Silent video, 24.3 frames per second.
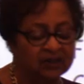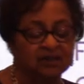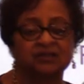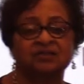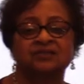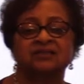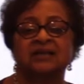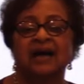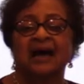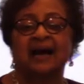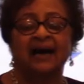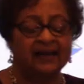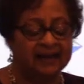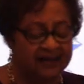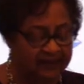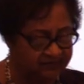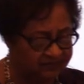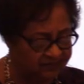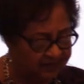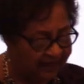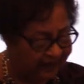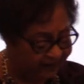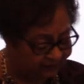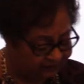years, I
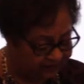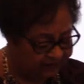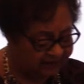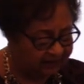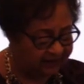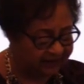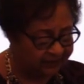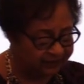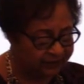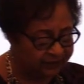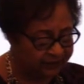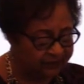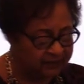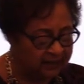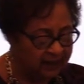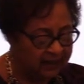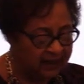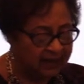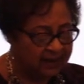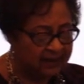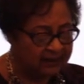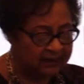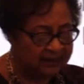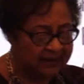have delivered
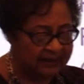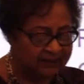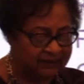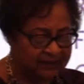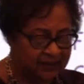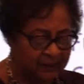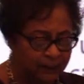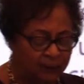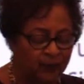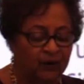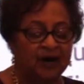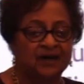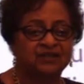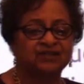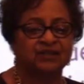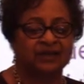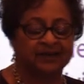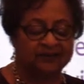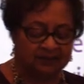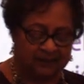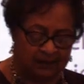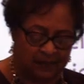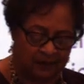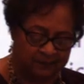lengthy
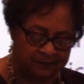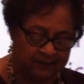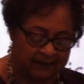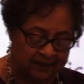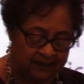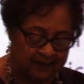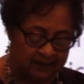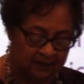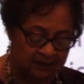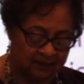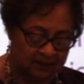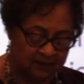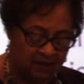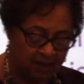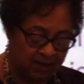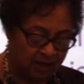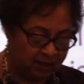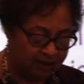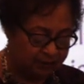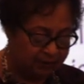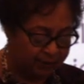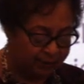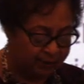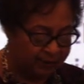project updates
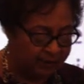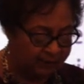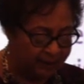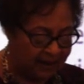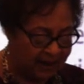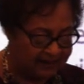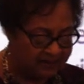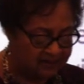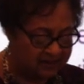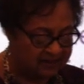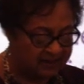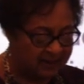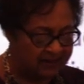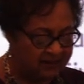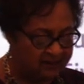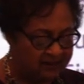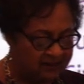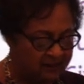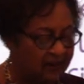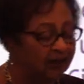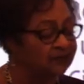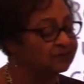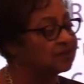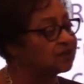during my
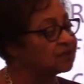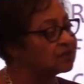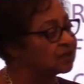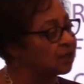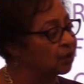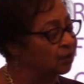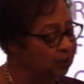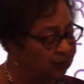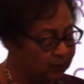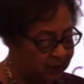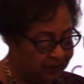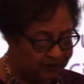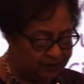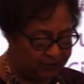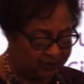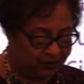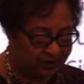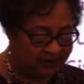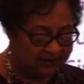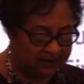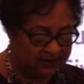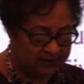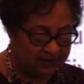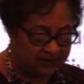State of DeSoto
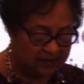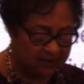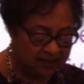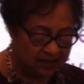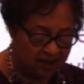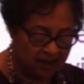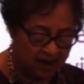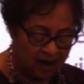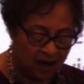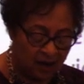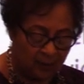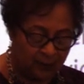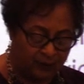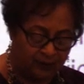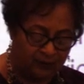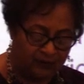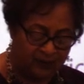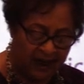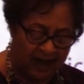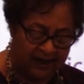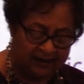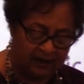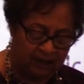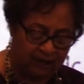addresses,
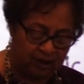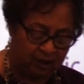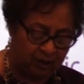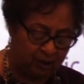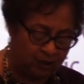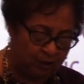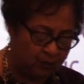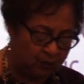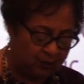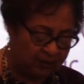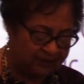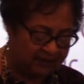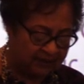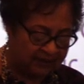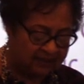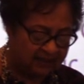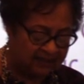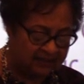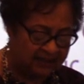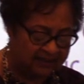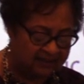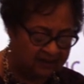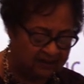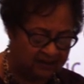providing you with
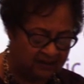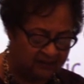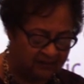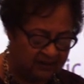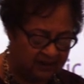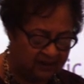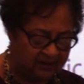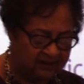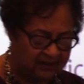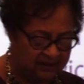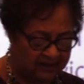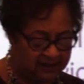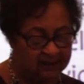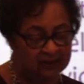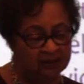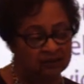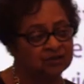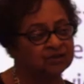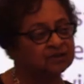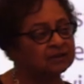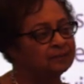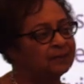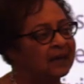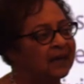extensive
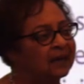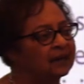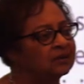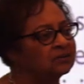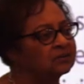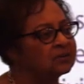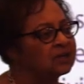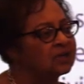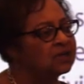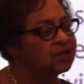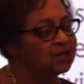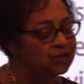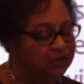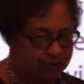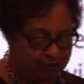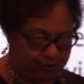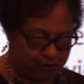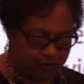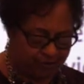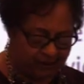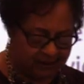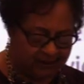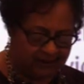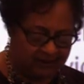details about
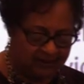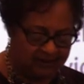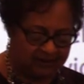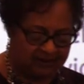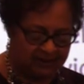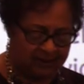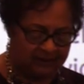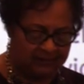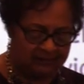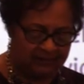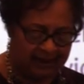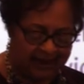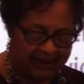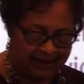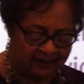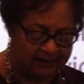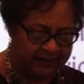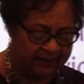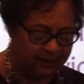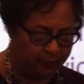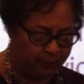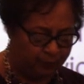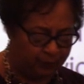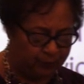streets and
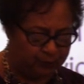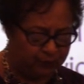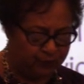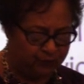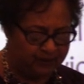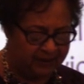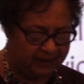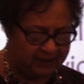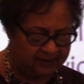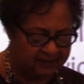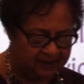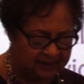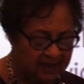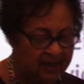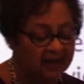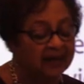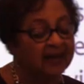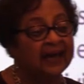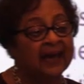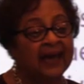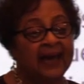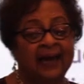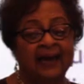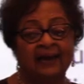alley improvements
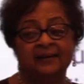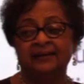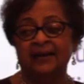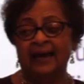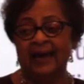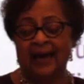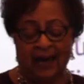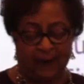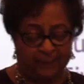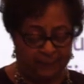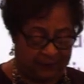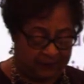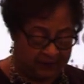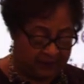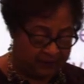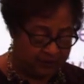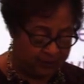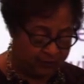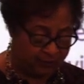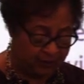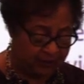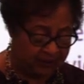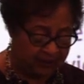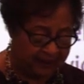and
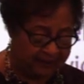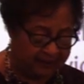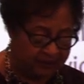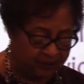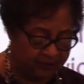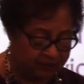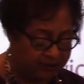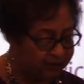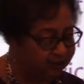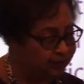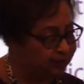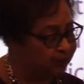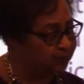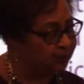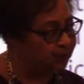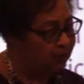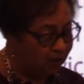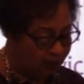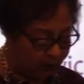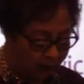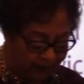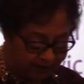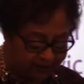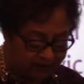happenings related to
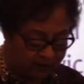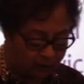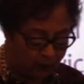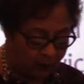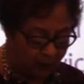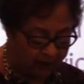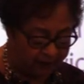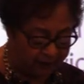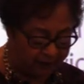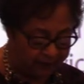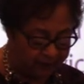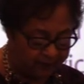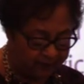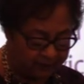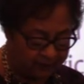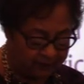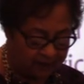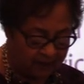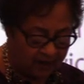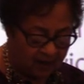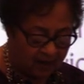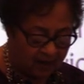wastewater.